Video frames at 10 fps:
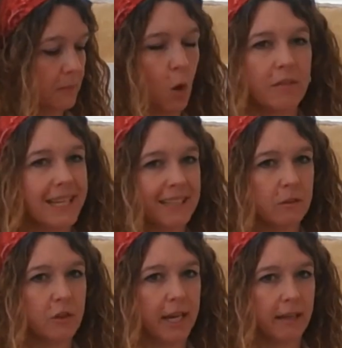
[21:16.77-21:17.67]
Not the
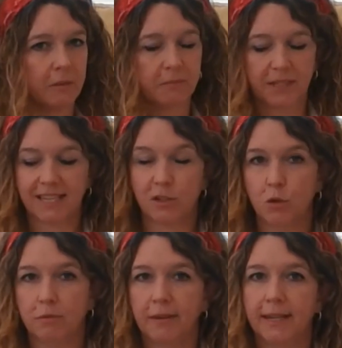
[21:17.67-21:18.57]
little chick, his
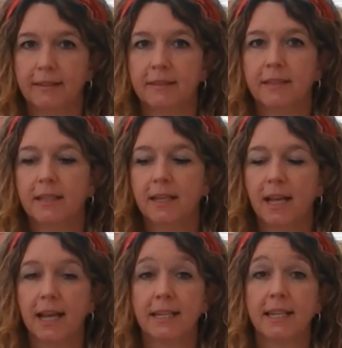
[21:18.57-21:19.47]
new friend.
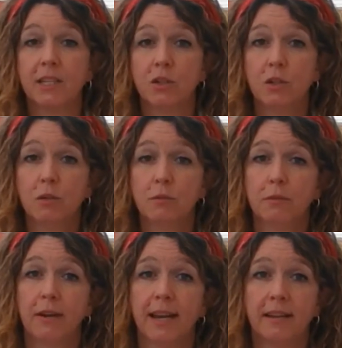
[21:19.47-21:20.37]
And his new
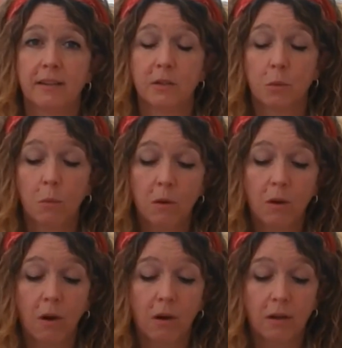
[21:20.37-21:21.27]
friend
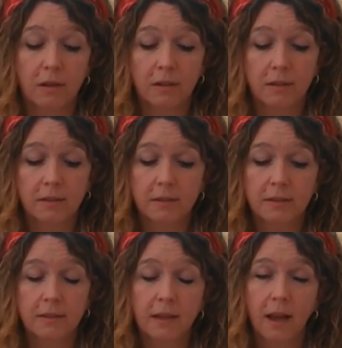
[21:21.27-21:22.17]

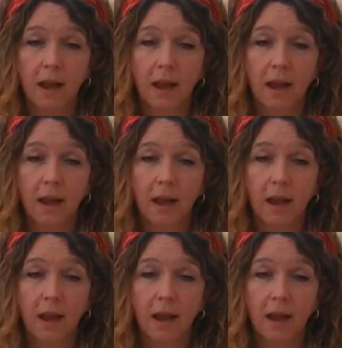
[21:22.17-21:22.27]
was